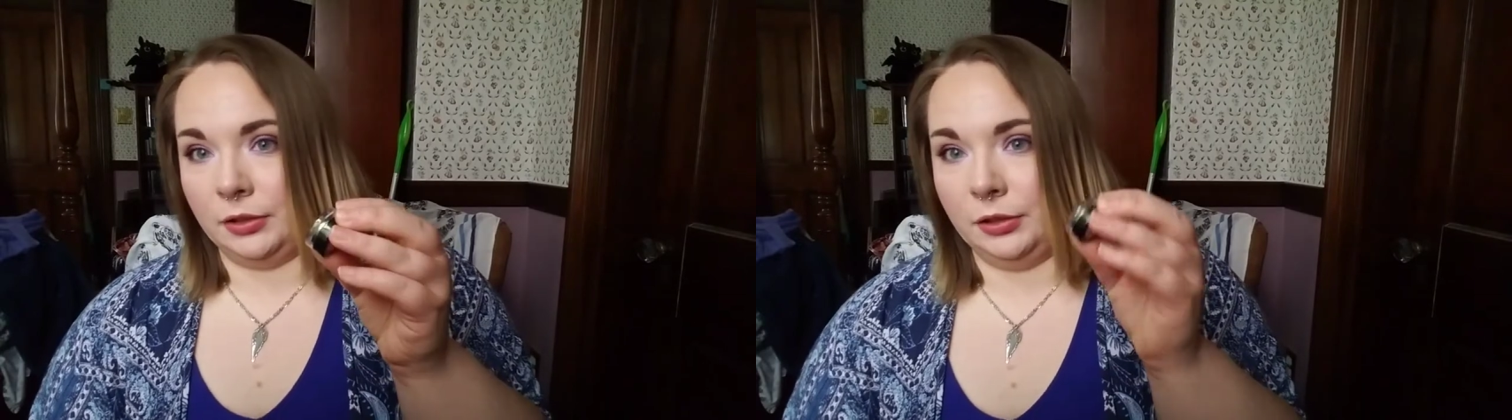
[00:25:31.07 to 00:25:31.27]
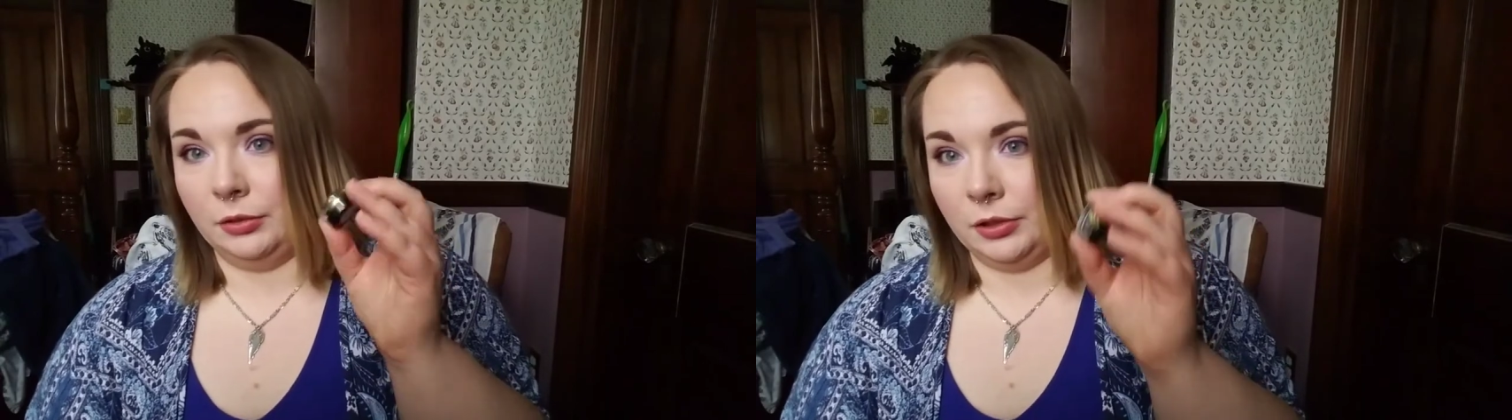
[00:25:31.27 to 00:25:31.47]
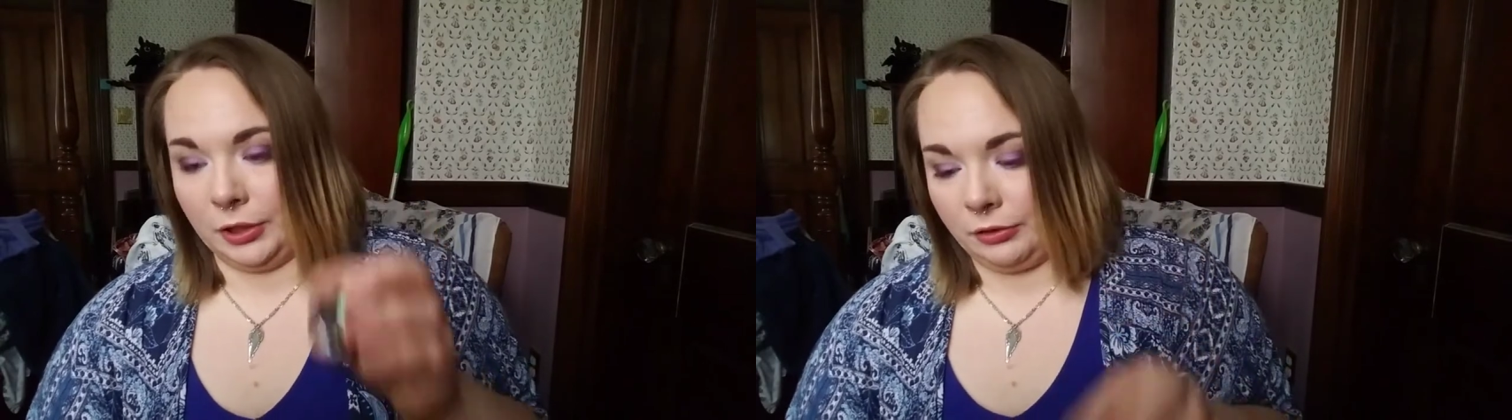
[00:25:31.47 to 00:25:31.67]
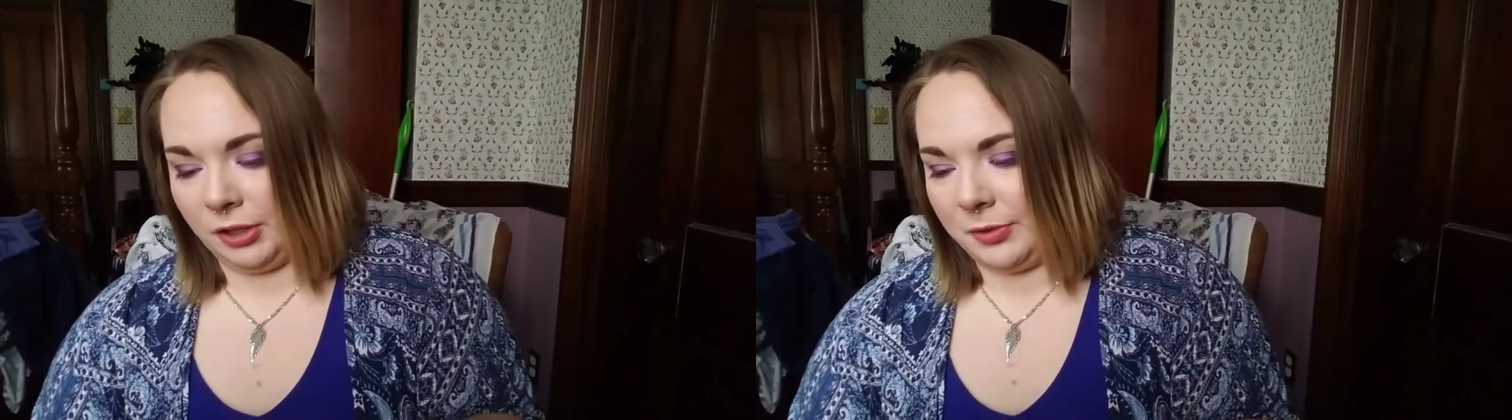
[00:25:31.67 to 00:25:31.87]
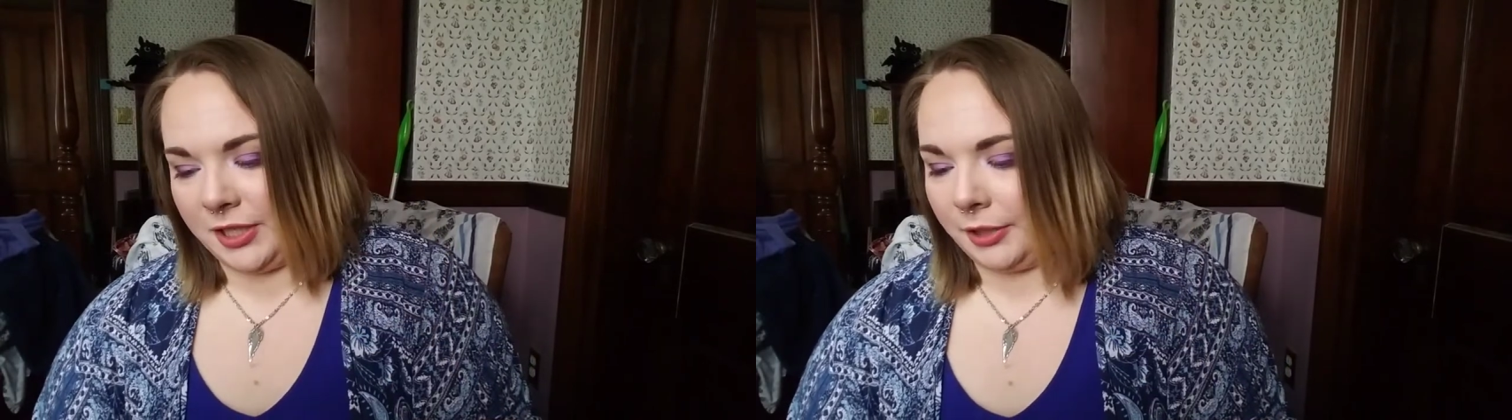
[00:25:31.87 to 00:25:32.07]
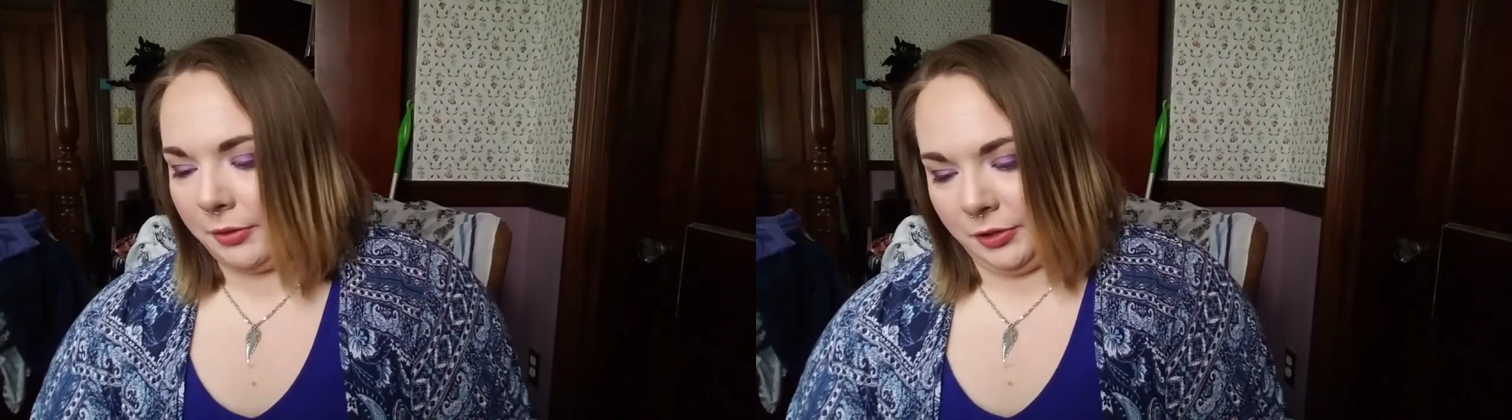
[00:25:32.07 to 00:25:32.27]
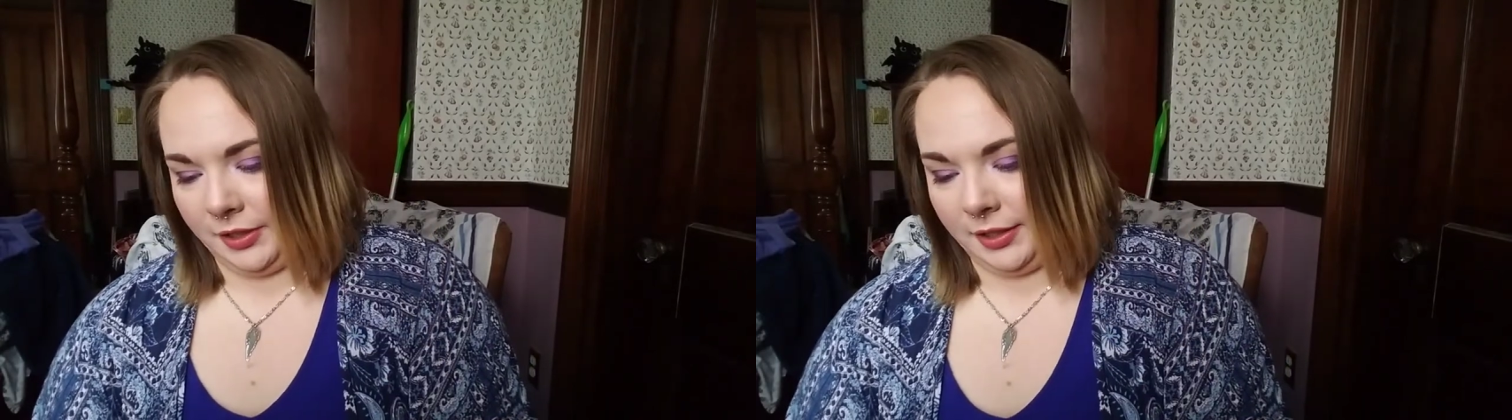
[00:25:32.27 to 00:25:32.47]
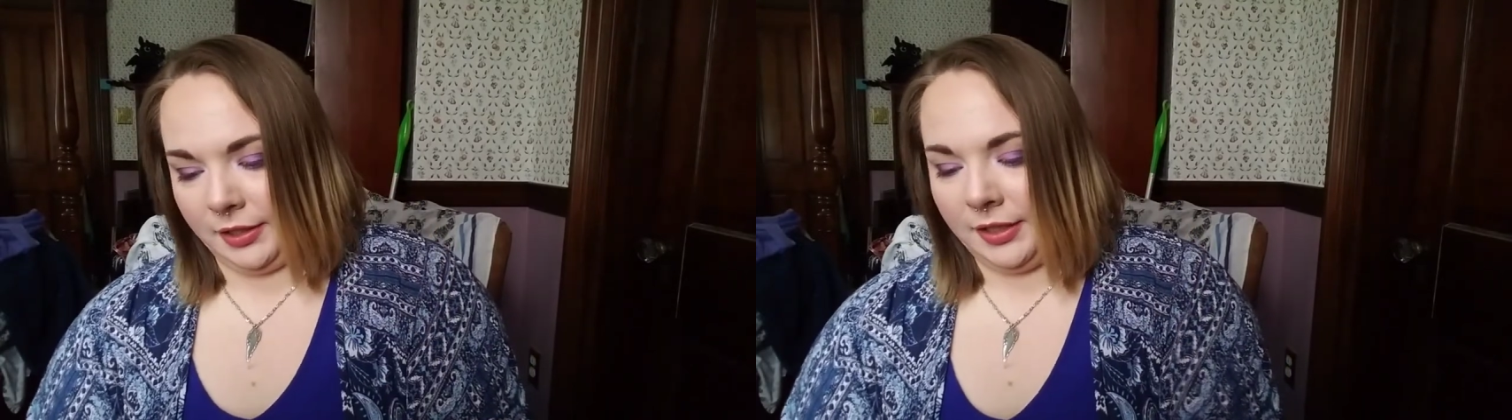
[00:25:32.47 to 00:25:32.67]
glue or a cream shadow
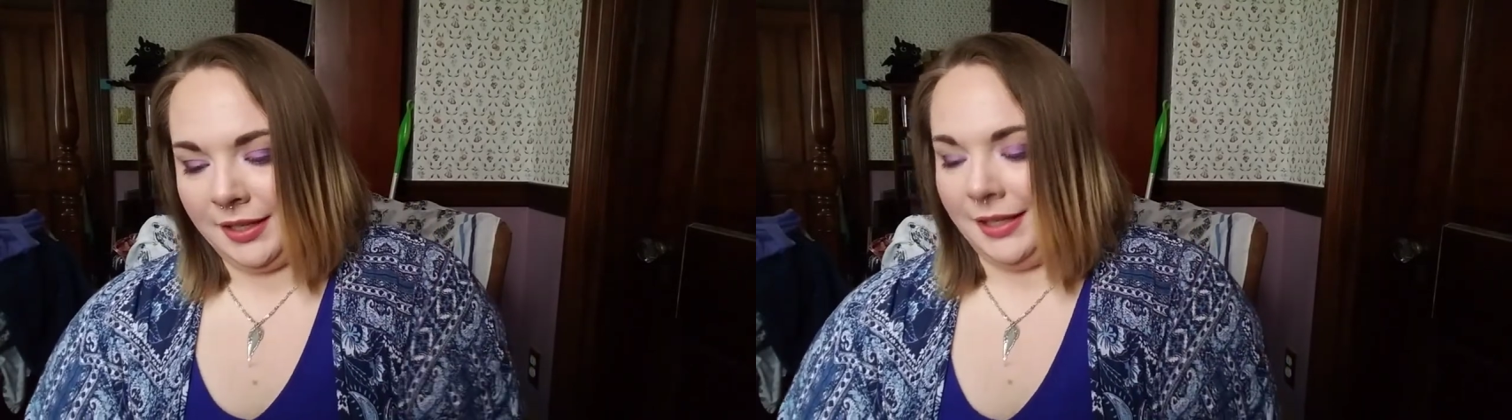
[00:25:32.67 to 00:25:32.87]
underneath